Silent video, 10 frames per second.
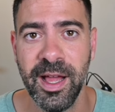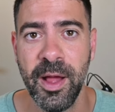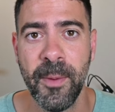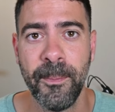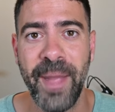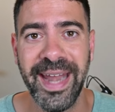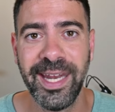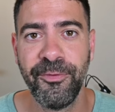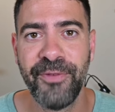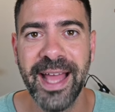But in
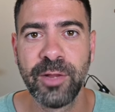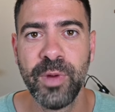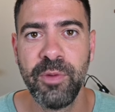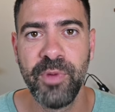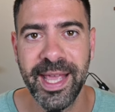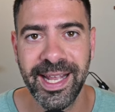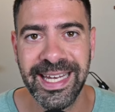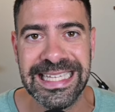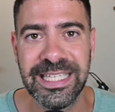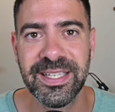fact, when we
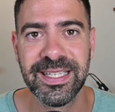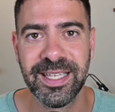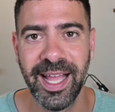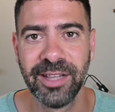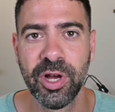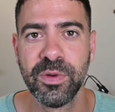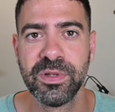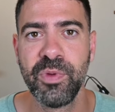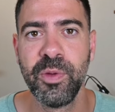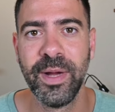need to scale those,
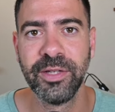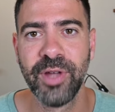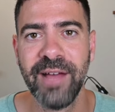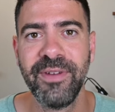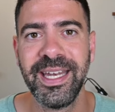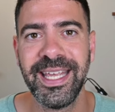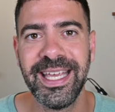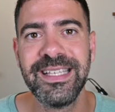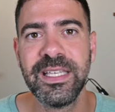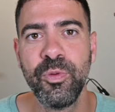we want to have an
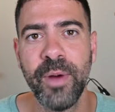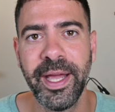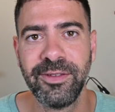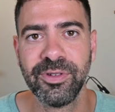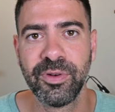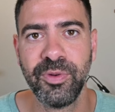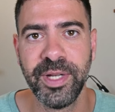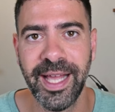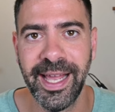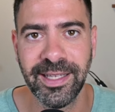easy way to
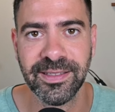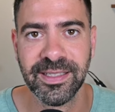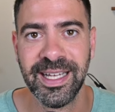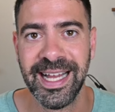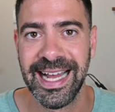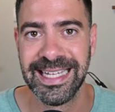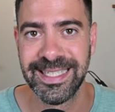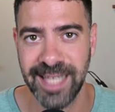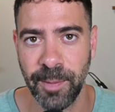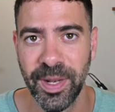create a
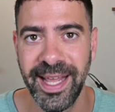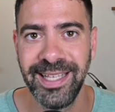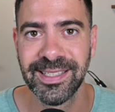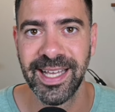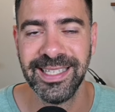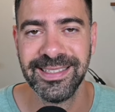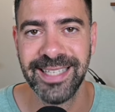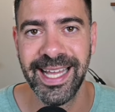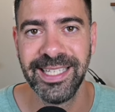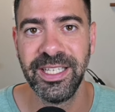template and
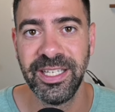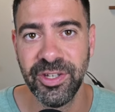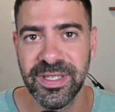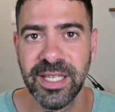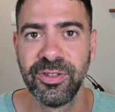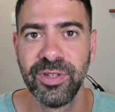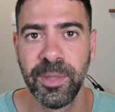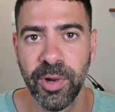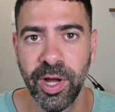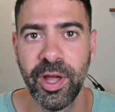then use it to
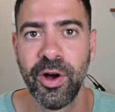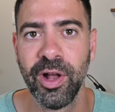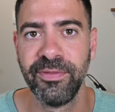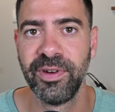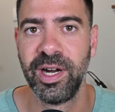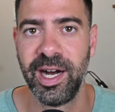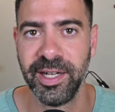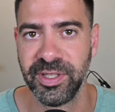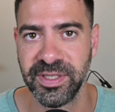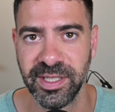deploy all of our
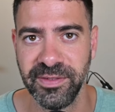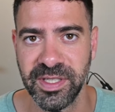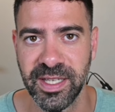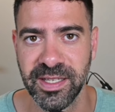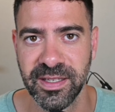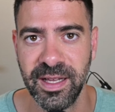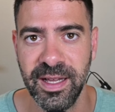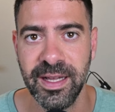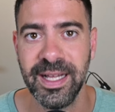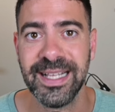other services.
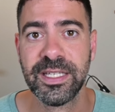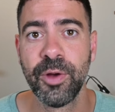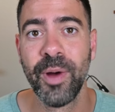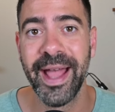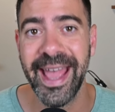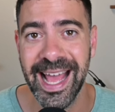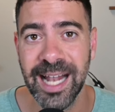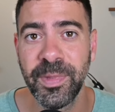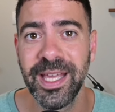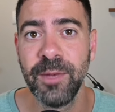So
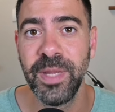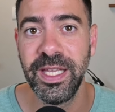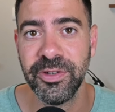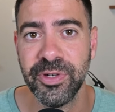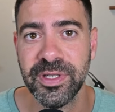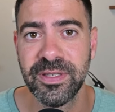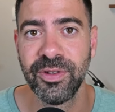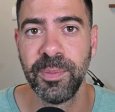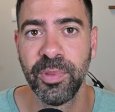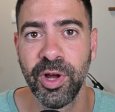Helm can be used to
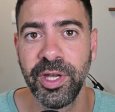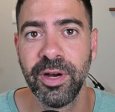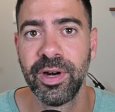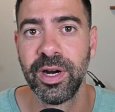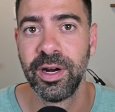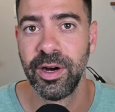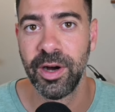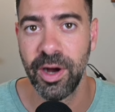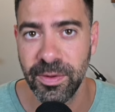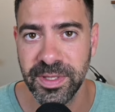deploy your
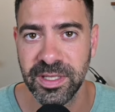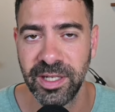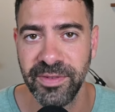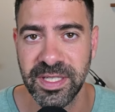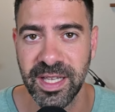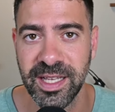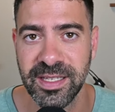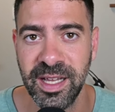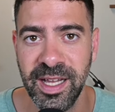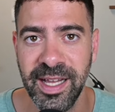own services
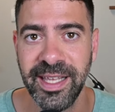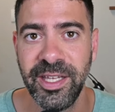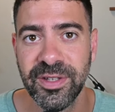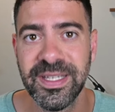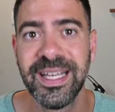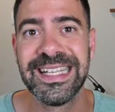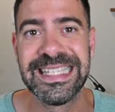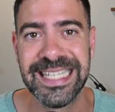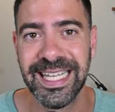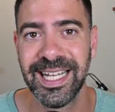using a
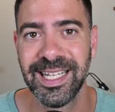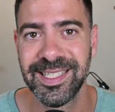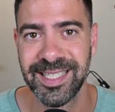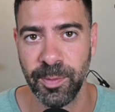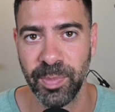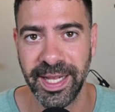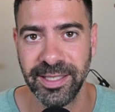single template.